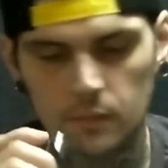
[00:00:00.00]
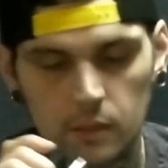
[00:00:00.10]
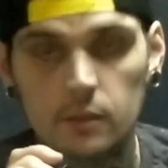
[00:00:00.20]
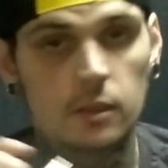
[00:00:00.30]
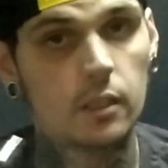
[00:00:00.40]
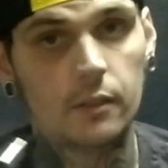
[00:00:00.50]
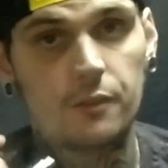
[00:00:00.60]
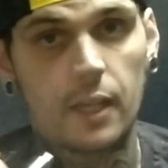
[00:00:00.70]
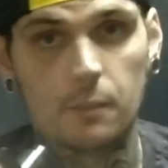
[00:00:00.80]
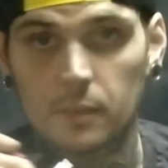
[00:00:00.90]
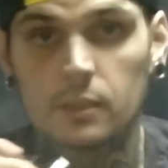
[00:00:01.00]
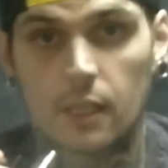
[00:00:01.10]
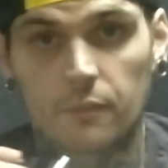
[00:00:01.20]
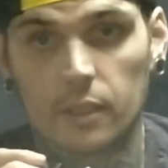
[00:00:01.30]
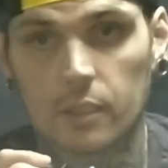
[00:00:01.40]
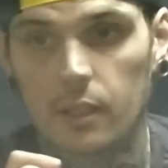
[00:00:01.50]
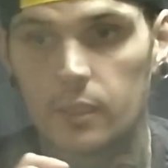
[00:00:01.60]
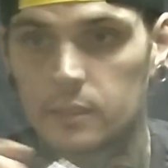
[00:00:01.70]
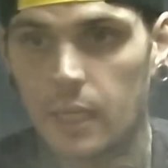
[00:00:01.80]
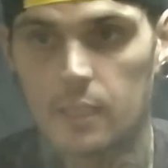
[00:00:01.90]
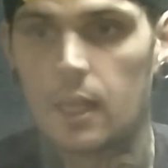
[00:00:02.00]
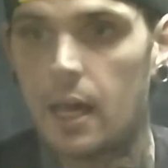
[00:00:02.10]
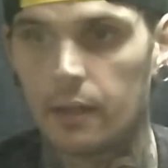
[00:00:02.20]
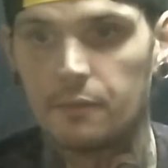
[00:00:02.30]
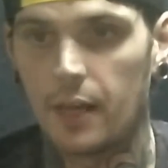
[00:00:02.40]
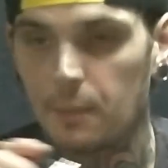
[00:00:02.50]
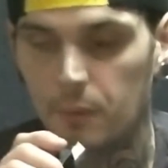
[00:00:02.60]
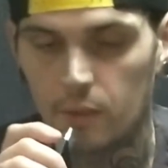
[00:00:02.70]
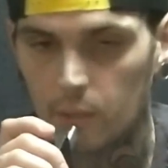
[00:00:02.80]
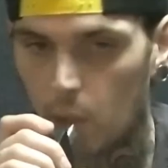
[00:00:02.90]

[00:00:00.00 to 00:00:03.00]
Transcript: It's good vape. It's definitely good. It's got a lot of vapor.